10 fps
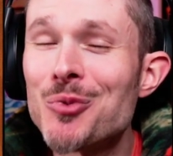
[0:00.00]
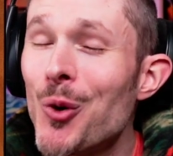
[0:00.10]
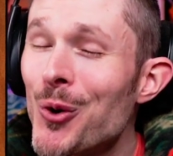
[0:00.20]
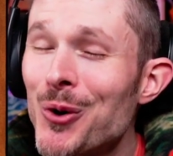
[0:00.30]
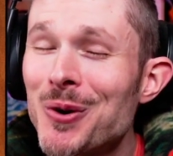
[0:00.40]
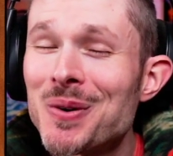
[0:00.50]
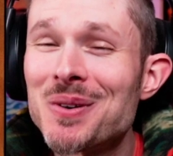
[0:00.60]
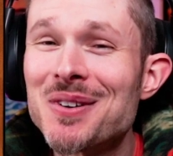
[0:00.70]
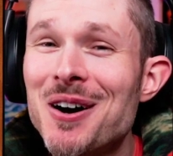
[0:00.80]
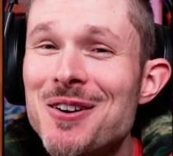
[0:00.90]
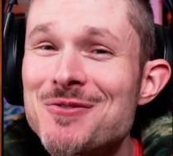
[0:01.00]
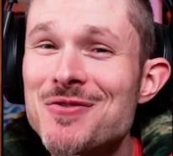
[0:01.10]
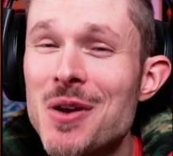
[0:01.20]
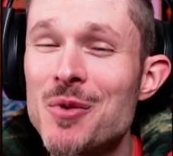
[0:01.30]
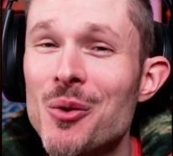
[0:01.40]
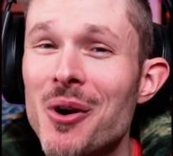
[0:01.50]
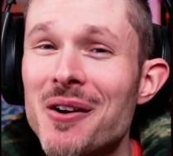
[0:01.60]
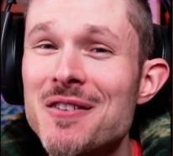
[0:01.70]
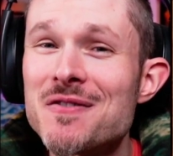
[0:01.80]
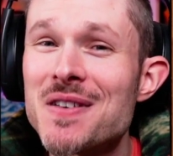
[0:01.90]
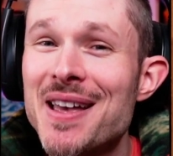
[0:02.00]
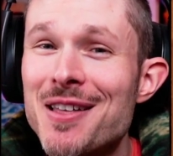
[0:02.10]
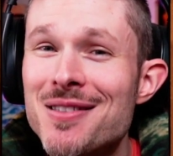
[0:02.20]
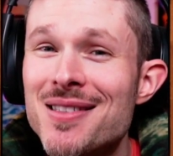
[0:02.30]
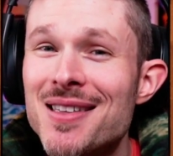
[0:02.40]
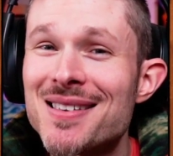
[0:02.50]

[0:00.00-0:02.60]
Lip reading: born on February 5th.